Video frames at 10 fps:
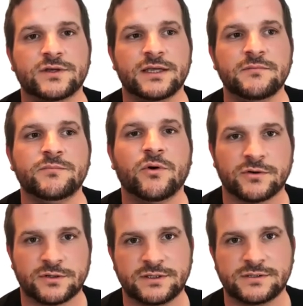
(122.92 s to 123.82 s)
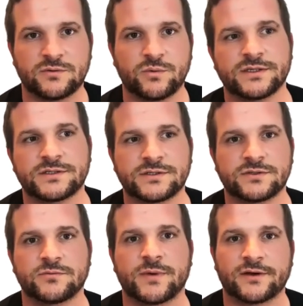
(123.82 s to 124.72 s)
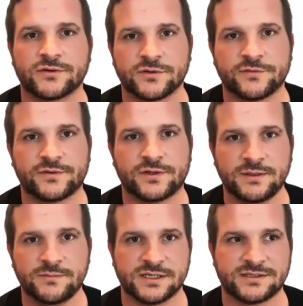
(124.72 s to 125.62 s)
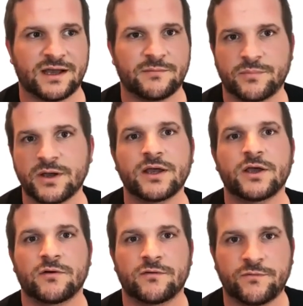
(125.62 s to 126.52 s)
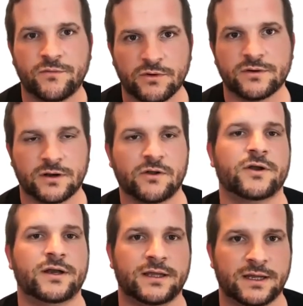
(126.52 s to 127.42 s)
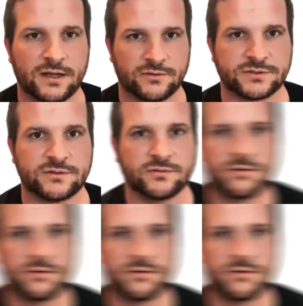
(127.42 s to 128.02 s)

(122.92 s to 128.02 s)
import this quiz to Microsoft Teams as hub for learning in our school.